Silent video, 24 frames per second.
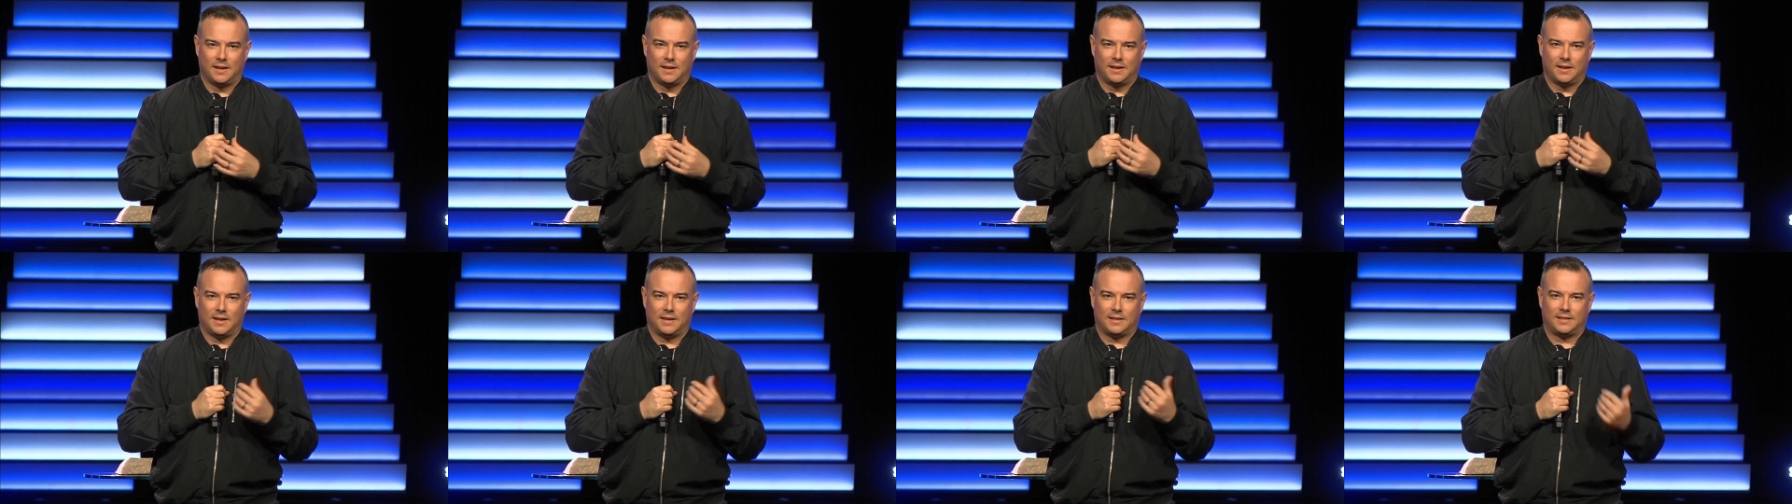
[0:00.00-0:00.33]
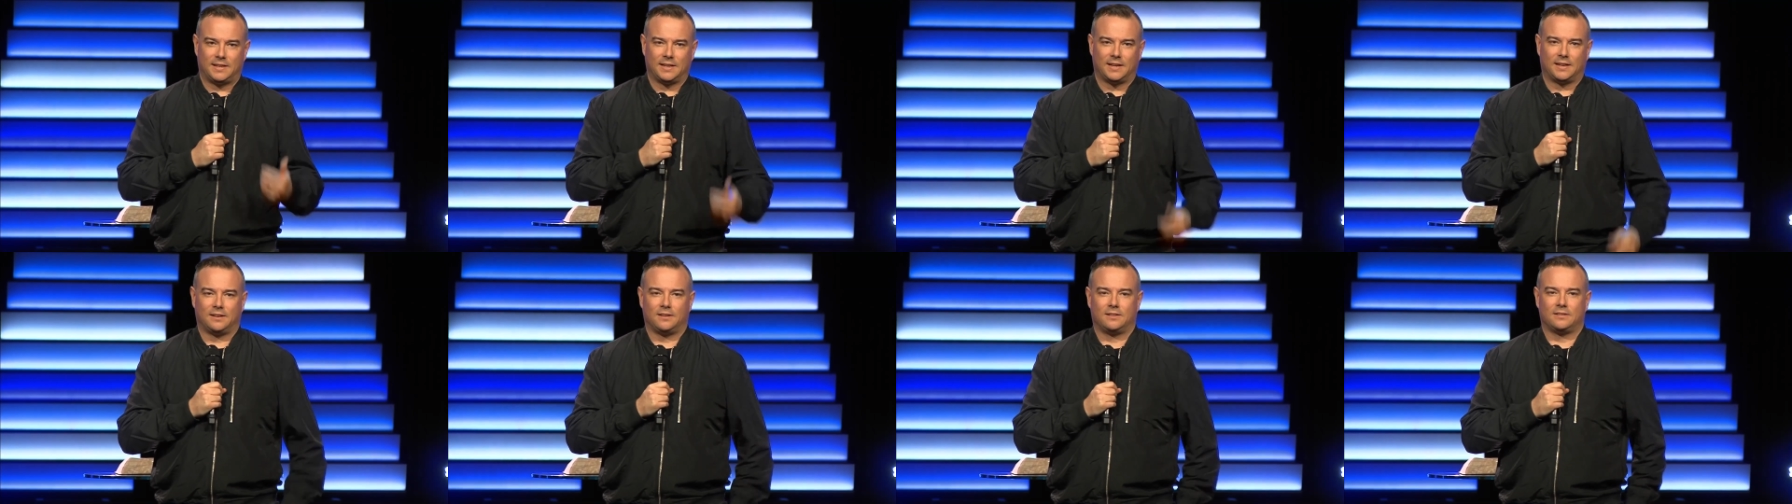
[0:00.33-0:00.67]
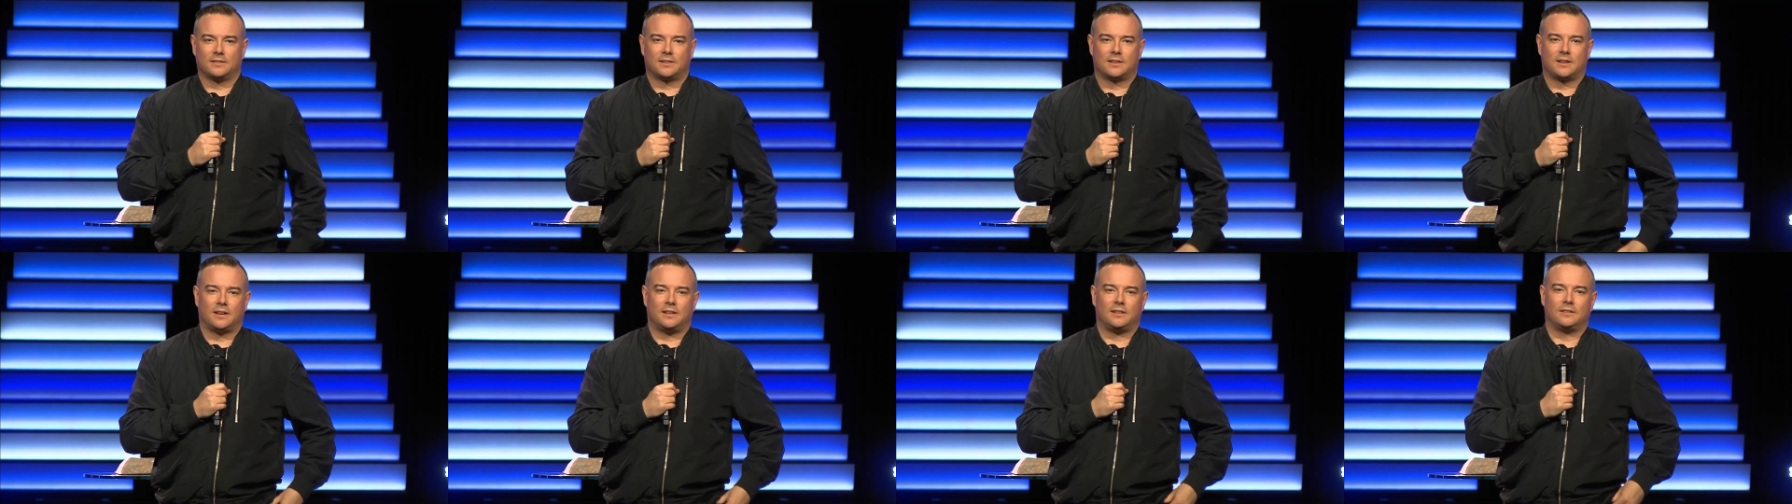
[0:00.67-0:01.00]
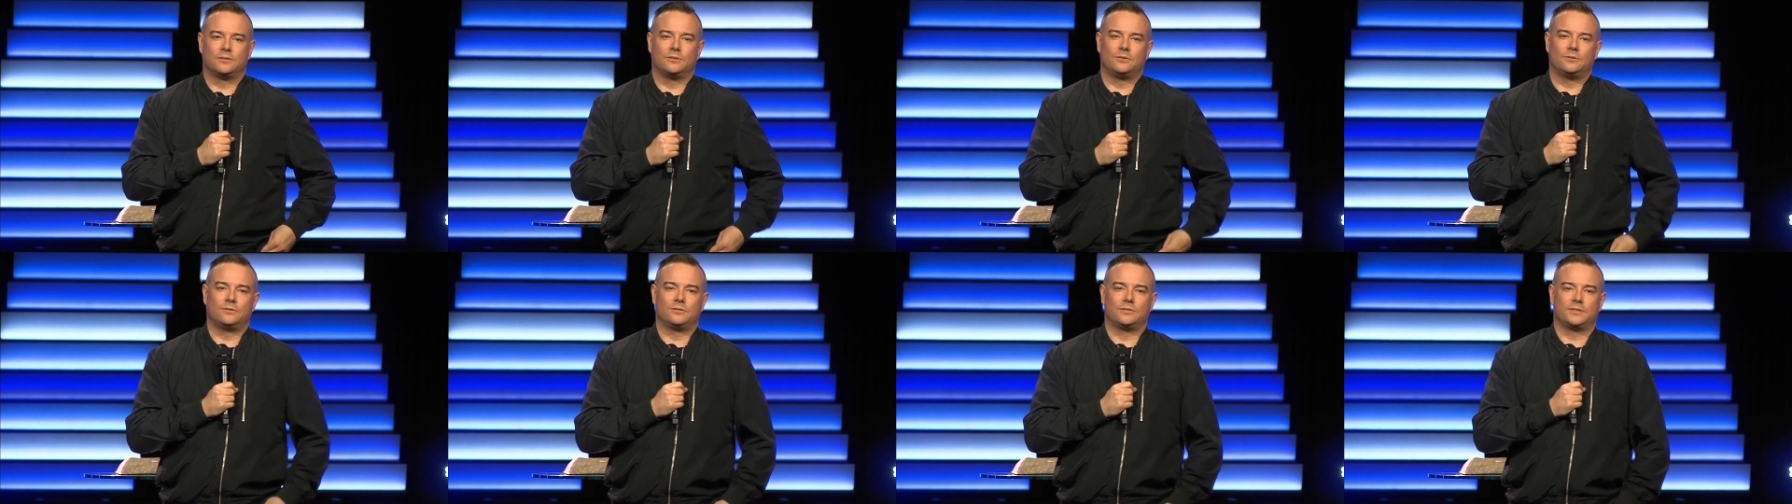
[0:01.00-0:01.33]
Adele
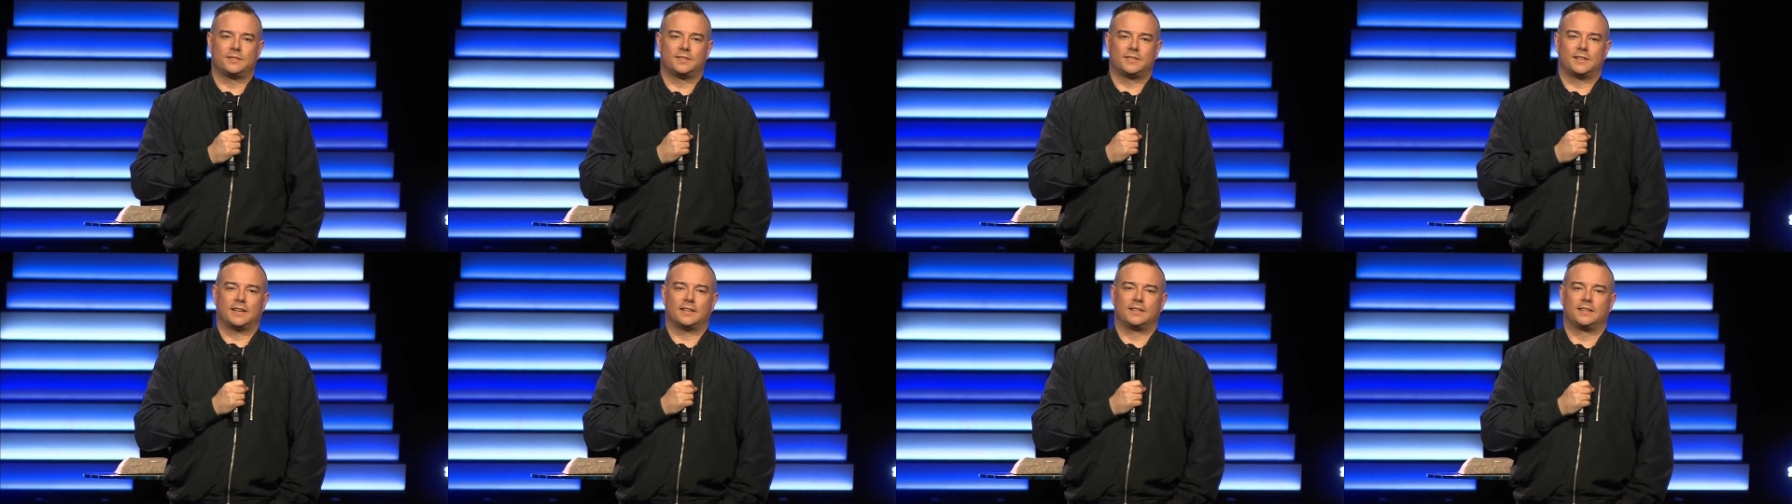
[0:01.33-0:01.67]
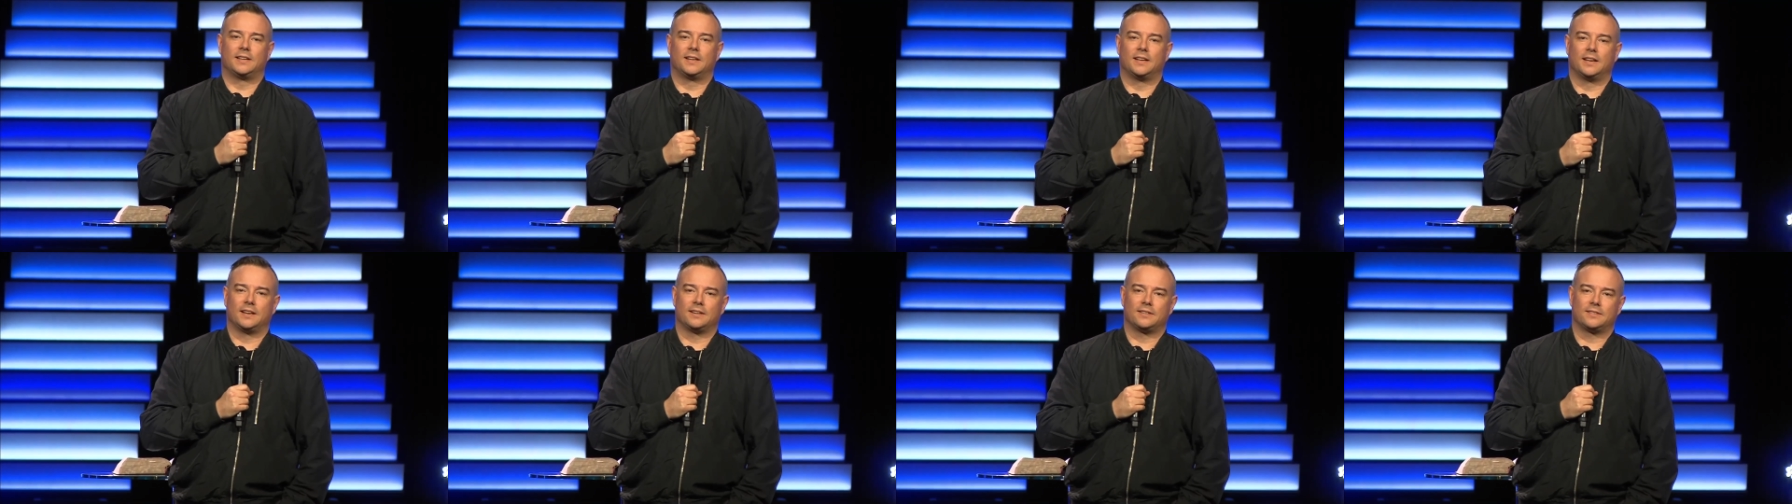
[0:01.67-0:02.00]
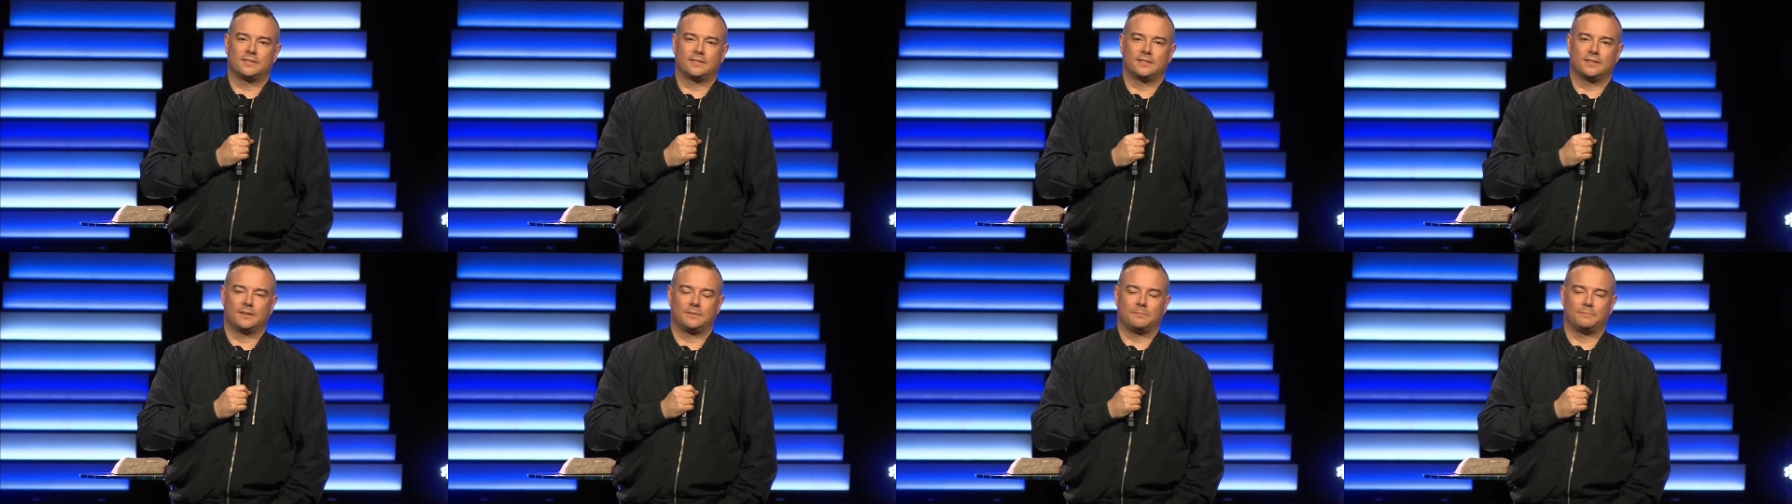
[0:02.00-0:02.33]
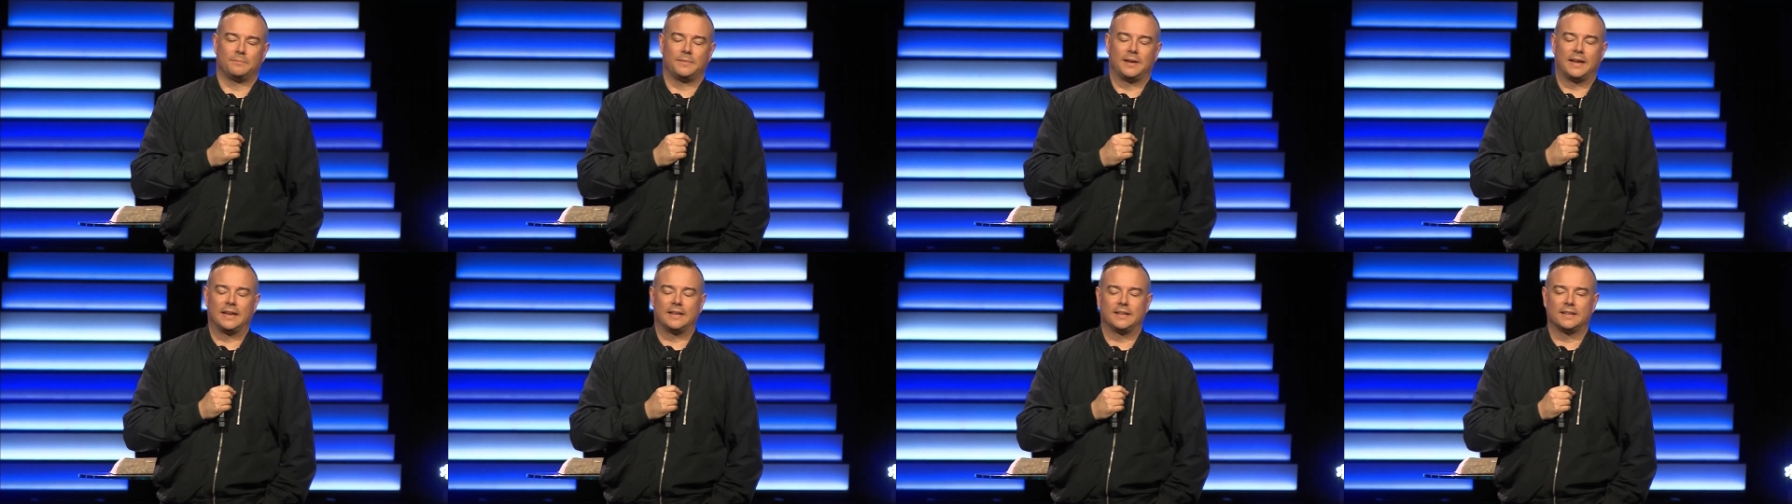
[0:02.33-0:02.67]
Calhoun said this,
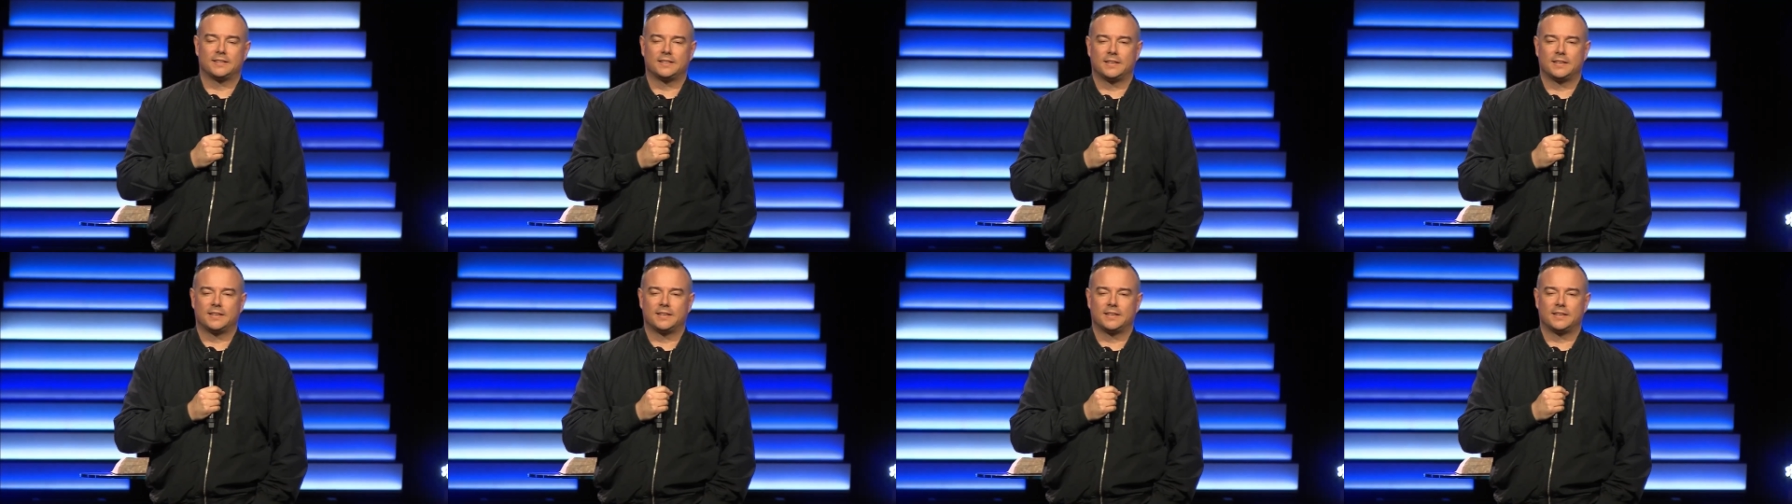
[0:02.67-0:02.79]
man, this